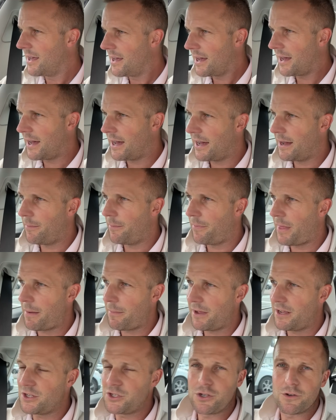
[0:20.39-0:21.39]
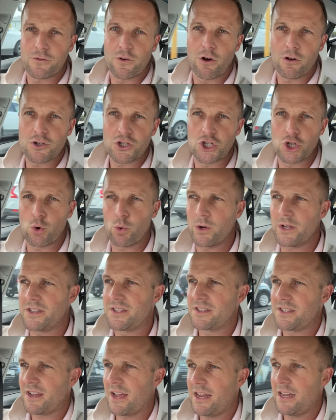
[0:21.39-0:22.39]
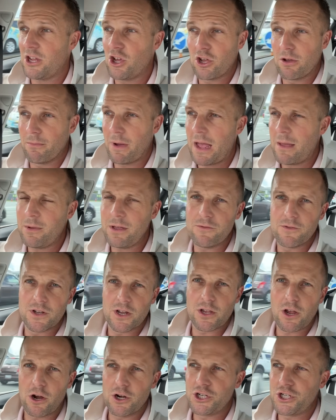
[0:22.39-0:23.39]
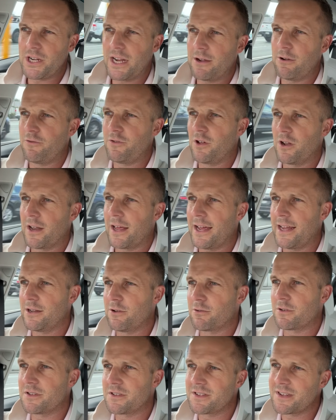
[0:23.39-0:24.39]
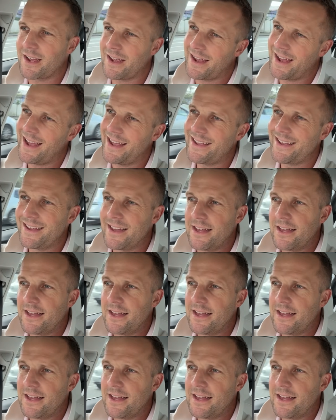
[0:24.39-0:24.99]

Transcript: that means you've got choice, and you can maybe even negotiate with your landlord and say, hey,